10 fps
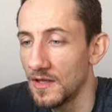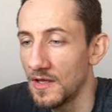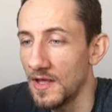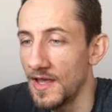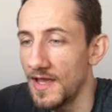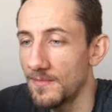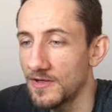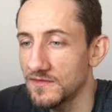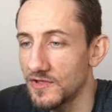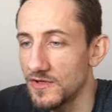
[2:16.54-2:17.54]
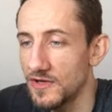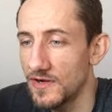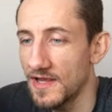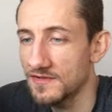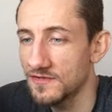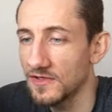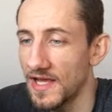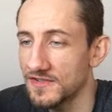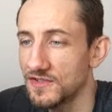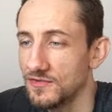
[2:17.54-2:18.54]
and pause the video here and answer the last
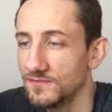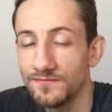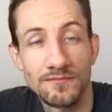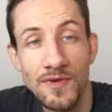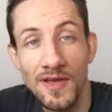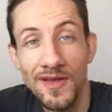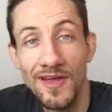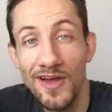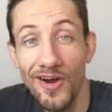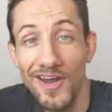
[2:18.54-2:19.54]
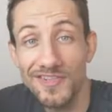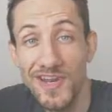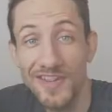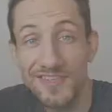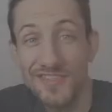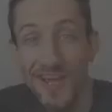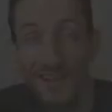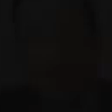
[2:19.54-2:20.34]
two. All right, so now let's check.